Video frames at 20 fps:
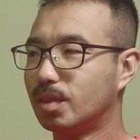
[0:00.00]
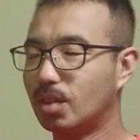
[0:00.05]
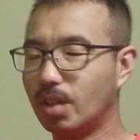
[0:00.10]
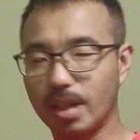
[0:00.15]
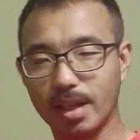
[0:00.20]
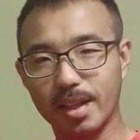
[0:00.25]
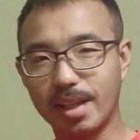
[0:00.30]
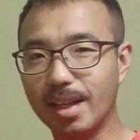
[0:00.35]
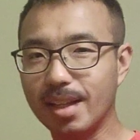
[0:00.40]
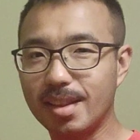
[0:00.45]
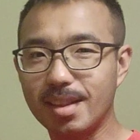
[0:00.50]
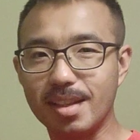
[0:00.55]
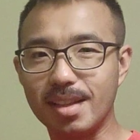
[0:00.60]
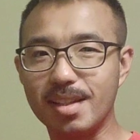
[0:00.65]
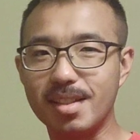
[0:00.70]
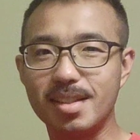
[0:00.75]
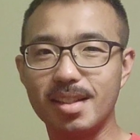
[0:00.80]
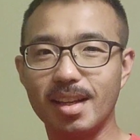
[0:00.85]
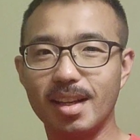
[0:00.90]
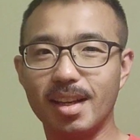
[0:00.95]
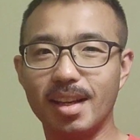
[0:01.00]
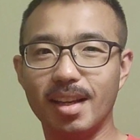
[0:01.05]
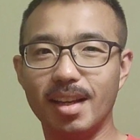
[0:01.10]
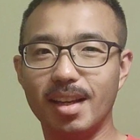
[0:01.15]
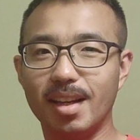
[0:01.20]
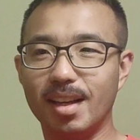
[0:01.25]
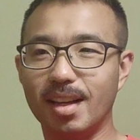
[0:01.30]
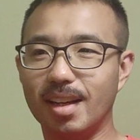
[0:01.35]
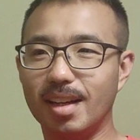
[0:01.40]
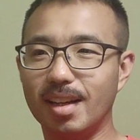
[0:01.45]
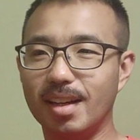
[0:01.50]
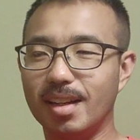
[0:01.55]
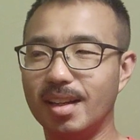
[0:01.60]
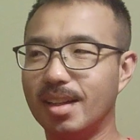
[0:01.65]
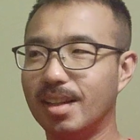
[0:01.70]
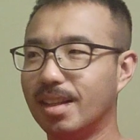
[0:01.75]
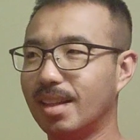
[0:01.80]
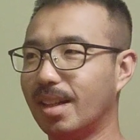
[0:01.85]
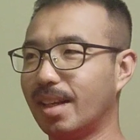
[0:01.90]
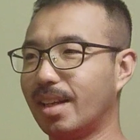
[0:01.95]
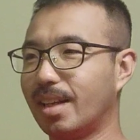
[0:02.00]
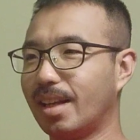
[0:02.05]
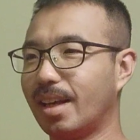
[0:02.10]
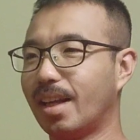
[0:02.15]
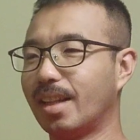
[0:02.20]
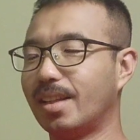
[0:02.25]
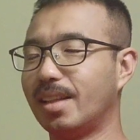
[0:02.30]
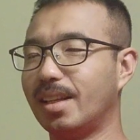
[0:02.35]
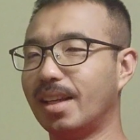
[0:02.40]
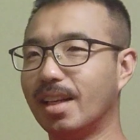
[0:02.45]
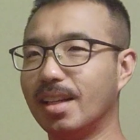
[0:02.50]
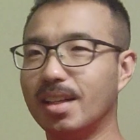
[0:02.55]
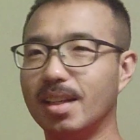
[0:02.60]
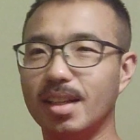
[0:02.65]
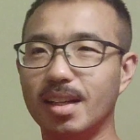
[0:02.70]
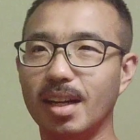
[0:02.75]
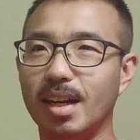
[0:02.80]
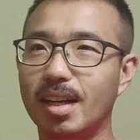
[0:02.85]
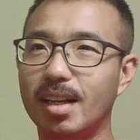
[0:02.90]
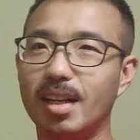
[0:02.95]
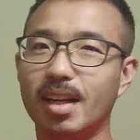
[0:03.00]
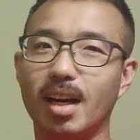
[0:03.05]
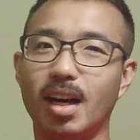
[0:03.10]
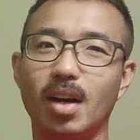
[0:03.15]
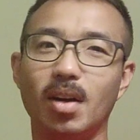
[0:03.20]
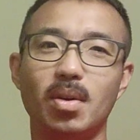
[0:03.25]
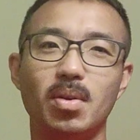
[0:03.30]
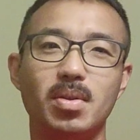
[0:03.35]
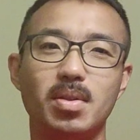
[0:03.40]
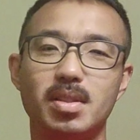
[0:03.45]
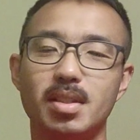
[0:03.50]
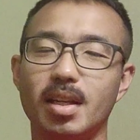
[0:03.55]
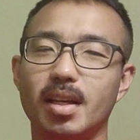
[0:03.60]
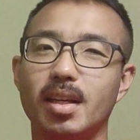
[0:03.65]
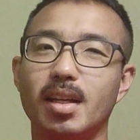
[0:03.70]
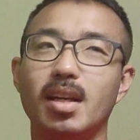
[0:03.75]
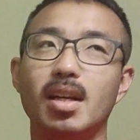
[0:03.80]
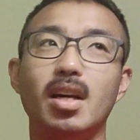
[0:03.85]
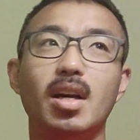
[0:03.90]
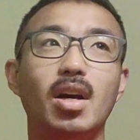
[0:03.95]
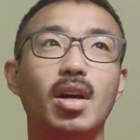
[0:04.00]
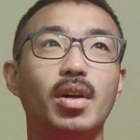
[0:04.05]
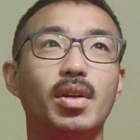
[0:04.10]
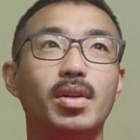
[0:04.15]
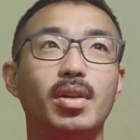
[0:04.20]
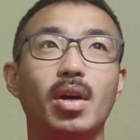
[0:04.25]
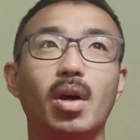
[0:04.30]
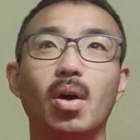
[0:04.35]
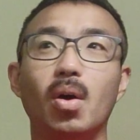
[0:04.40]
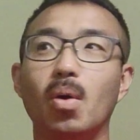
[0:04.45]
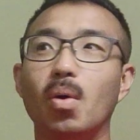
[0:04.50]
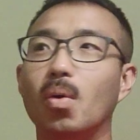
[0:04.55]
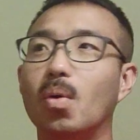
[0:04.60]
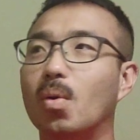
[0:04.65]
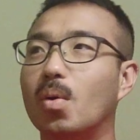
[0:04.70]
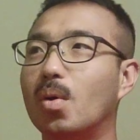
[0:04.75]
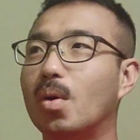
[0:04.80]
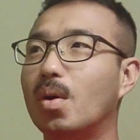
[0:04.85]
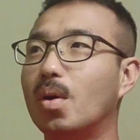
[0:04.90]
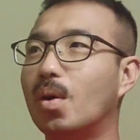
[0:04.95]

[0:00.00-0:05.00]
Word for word: trying to get this. And like at the end of the night, I was like, "Yo,